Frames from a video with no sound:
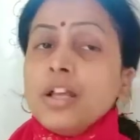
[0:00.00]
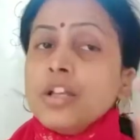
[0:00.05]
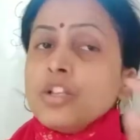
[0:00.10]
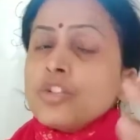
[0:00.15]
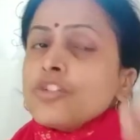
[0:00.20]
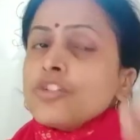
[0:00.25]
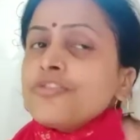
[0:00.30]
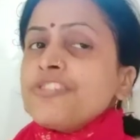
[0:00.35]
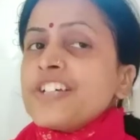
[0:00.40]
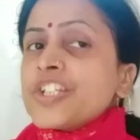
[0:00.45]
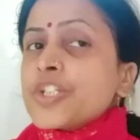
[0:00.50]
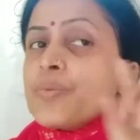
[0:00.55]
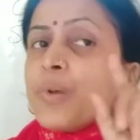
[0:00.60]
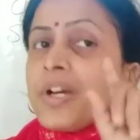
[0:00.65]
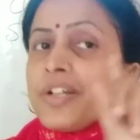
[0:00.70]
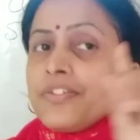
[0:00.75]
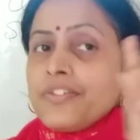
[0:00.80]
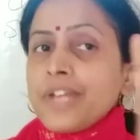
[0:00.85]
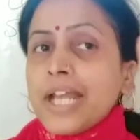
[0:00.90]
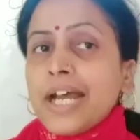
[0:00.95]
So first,
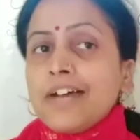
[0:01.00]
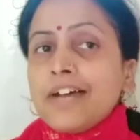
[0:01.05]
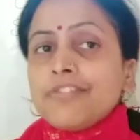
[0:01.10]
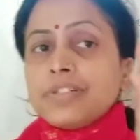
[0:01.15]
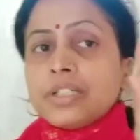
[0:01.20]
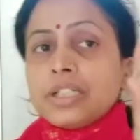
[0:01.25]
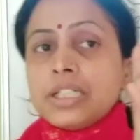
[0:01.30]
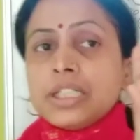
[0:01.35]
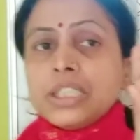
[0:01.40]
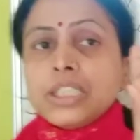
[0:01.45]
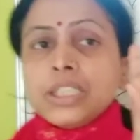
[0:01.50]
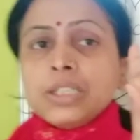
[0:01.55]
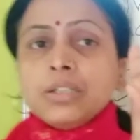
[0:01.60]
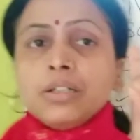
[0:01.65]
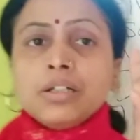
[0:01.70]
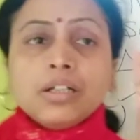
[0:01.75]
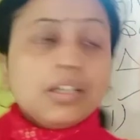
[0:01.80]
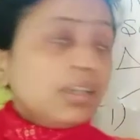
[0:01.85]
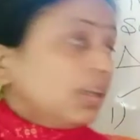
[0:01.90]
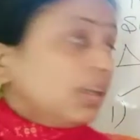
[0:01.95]
what we have
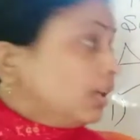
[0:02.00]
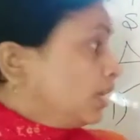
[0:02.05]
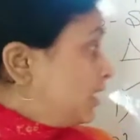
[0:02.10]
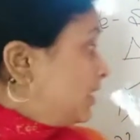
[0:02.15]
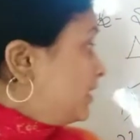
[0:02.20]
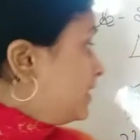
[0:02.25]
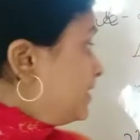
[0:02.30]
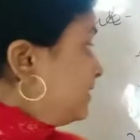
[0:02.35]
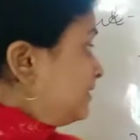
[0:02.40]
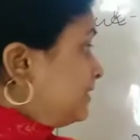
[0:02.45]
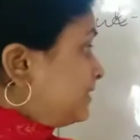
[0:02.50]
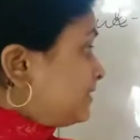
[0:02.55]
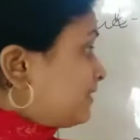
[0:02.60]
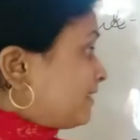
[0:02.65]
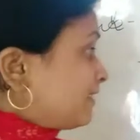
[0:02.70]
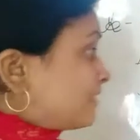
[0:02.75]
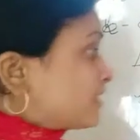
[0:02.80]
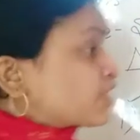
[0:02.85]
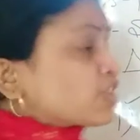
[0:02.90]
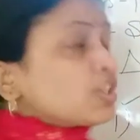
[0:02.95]
learned in the
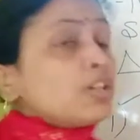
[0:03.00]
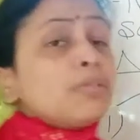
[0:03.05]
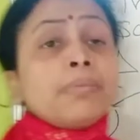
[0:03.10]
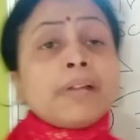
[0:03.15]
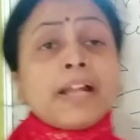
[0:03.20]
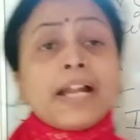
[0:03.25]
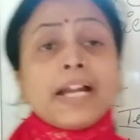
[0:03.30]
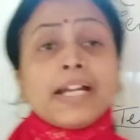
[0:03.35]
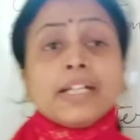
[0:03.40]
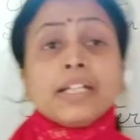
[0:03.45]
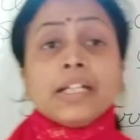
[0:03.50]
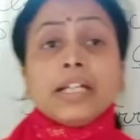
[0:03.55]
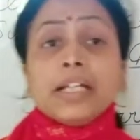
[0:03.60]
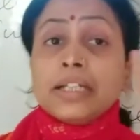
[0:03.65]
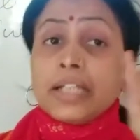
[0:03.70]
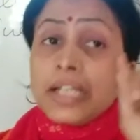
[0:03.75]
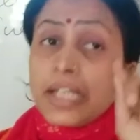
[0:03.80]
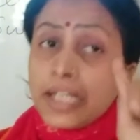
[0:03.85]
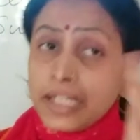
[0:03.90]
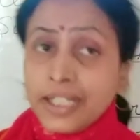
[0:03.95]
terrestrial
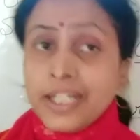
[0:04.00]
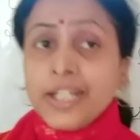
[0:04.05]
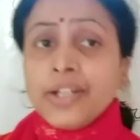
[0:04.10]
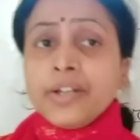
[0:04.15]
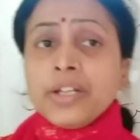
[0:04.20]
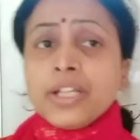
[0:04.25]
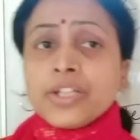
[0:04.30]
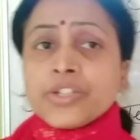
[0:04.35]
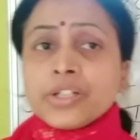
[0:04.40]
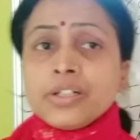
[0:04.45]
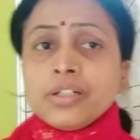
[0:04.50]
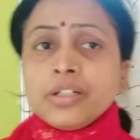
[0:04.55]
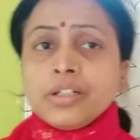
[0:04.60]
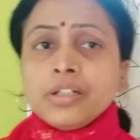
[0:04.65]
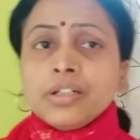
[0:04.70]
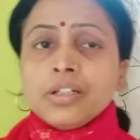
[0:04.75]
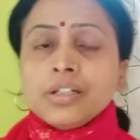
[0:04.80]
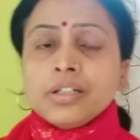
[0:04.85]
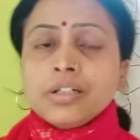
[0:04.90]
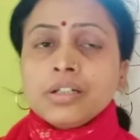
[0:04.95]
plant, hilly
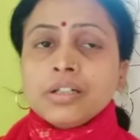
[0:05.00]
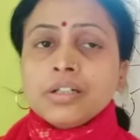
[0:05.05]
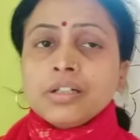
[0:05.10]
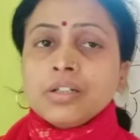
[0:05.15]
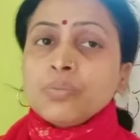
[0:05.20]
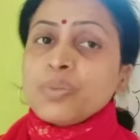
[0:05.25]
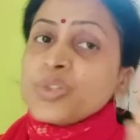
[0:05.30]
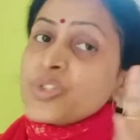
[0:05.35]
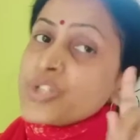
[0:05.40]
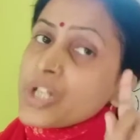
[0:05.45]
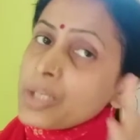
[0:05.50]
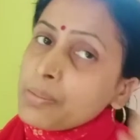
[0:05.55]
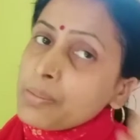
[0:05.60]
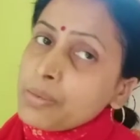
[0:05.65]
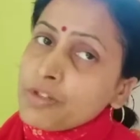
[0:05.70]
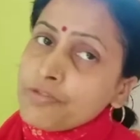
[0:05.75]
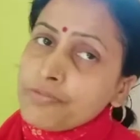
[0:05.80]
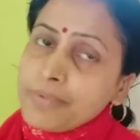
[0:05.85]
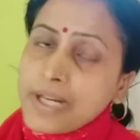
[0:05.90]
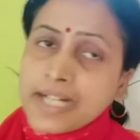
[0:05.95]
region, which type
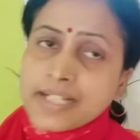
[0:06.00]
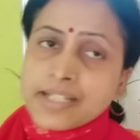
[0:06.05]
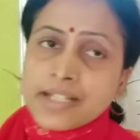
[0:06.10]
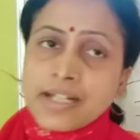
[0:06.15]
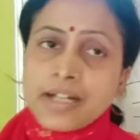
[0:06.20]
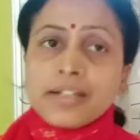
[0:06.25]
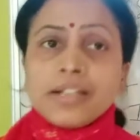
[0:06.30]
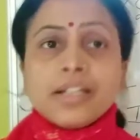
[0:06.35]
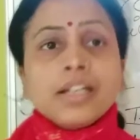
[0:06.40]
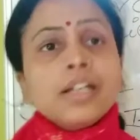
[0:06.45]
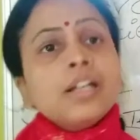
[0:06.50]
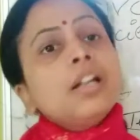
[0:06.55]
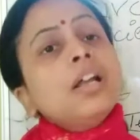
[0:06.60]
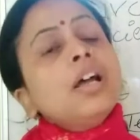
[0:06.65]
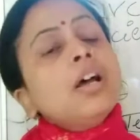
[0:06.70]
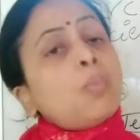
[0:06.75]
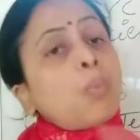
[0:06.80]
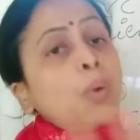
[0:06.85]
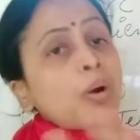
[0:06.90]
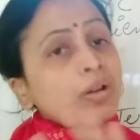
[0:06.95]
of plants are there,
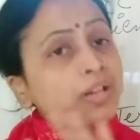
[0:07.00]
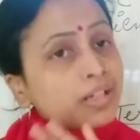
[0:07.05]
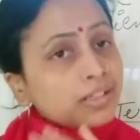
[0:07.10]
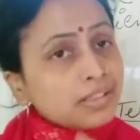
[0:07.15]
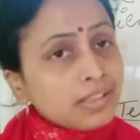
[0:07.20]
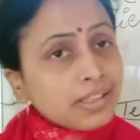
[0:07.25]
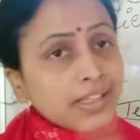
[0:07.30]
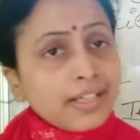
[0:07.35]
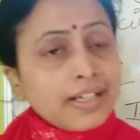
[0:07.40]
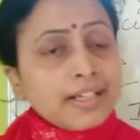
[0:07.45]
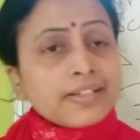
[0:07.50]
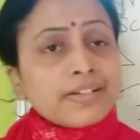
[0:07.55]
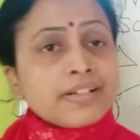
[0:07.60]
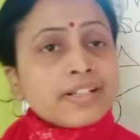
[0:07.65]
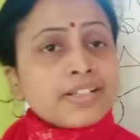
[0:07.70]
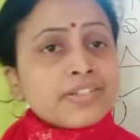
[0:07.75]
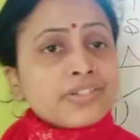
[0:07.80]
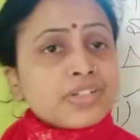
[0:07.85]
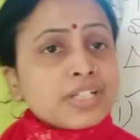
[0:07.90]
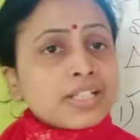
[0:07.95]
what are the
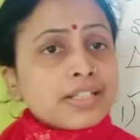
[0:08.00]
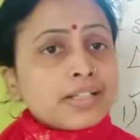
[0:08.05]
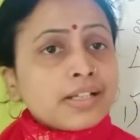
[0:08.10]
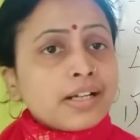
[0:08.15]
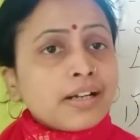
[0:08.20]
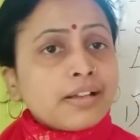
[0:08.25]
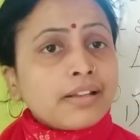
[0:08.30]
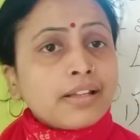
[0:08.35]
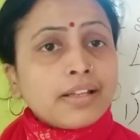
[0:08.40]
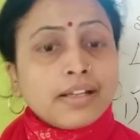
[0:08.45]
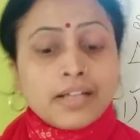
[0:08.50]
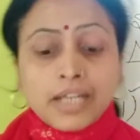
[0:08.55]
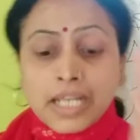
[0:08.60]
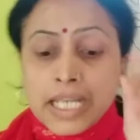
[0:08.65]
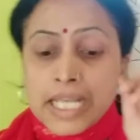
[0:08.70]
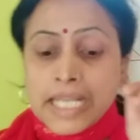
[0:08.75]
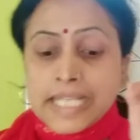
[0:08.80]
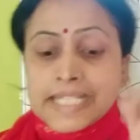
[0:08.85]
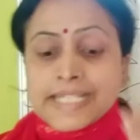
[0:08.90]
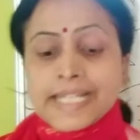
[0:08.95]
characteristics are there.
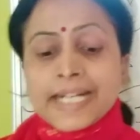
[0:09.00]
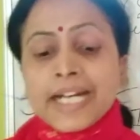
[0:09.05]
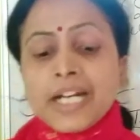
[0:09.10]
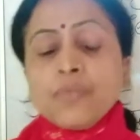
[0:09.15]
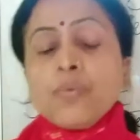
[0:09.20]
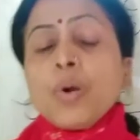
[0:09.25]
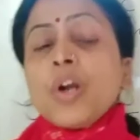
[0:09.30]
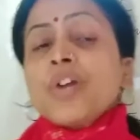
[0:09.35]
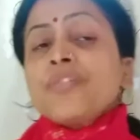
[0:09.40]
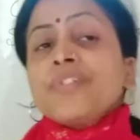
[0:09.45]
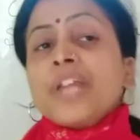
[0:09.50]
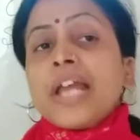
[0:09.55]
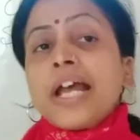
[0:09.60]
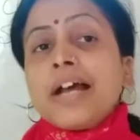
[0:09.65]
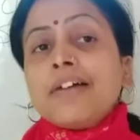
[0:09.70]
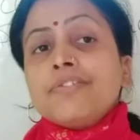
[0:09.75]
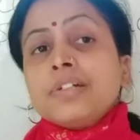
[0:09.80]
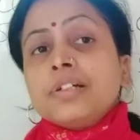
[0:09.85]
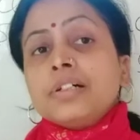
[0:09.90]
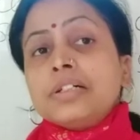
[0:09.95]
Second, what we
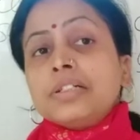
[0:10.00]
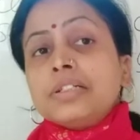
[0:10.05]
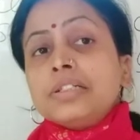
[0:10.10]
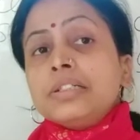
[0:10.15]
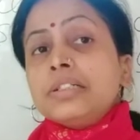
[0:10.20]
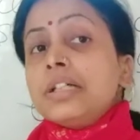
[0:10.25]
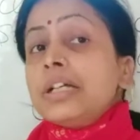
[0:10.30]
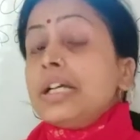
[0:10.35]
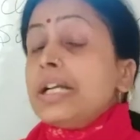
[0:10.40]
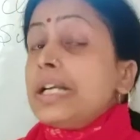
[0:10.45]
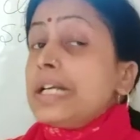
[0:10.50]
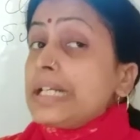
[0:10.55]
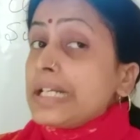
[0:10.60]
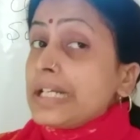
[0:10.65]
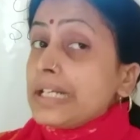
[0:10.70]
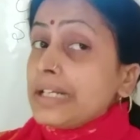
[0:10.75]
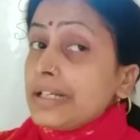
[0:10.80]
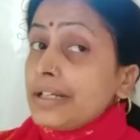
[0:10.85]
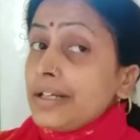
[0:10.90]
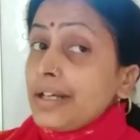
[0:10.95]
have learned,
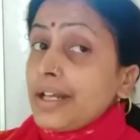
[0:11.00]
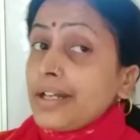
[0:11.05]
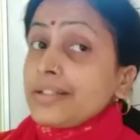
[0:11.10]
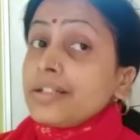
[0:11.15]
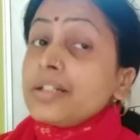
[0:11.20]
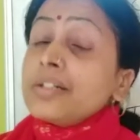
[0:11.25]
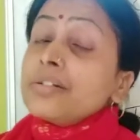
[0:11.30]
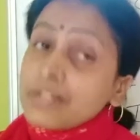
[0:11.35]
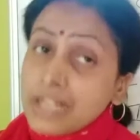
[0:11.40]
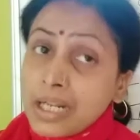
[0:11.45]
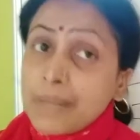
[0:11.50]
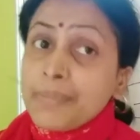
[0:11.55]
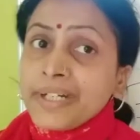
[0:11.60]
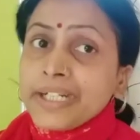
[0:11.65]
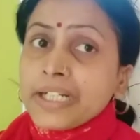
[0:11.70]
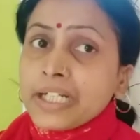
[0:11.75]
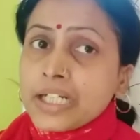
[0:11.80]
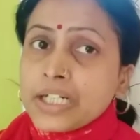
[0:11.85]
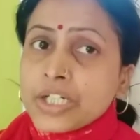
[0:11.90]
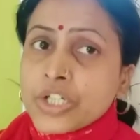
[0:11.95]
and the
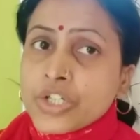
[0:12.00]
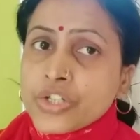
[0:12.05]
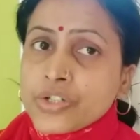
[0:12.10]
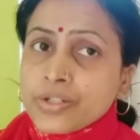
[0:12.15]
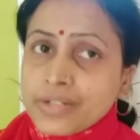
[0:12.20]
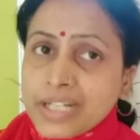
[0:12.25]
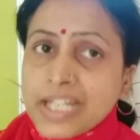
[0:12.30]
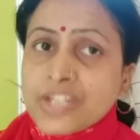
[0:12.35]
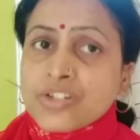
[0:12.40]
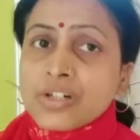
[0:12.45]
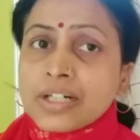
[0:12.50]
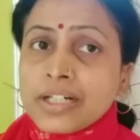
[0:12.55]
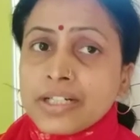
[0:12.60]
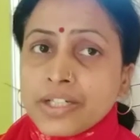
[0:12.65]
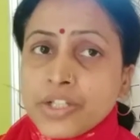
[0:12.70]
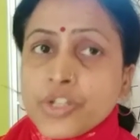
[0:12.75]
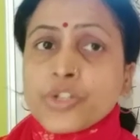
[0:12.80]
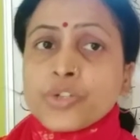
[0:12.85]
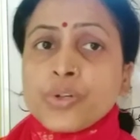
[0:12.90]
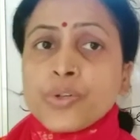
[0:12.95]
climatic condition, natural
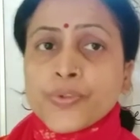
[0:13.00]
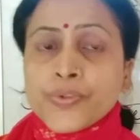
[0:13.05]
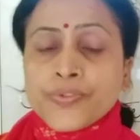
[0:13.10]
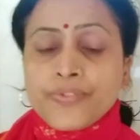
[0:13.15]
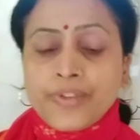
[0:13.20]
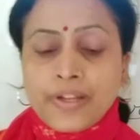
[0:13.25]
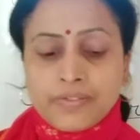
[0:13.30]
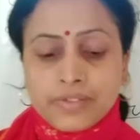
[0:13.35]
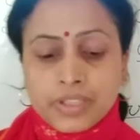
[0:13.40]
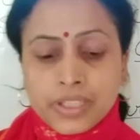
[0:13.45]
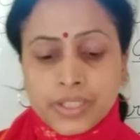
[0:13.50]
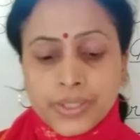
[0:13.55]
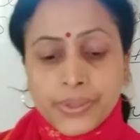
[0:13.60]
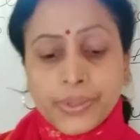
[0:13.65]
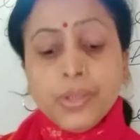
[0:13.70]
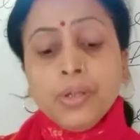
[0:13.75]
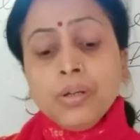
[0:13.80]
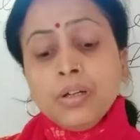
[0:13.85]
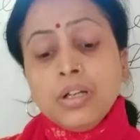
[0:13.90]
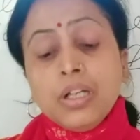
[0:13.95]
condition also we have learned.
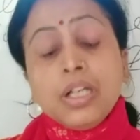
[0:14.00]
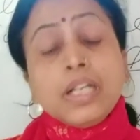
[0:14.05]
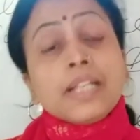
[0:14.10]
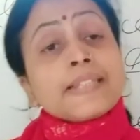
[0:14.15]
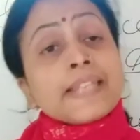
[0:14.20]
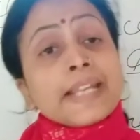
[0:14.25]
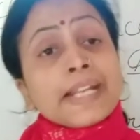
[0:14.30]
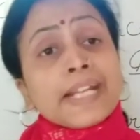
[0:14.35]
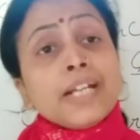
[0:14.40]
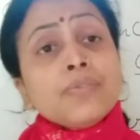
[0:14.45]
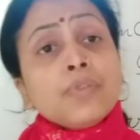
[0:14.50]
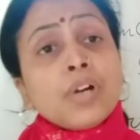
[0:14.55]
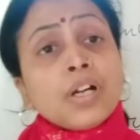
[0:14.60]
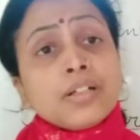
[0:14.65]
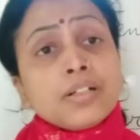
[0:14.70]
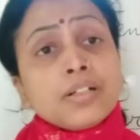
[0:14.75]
No. Second, what?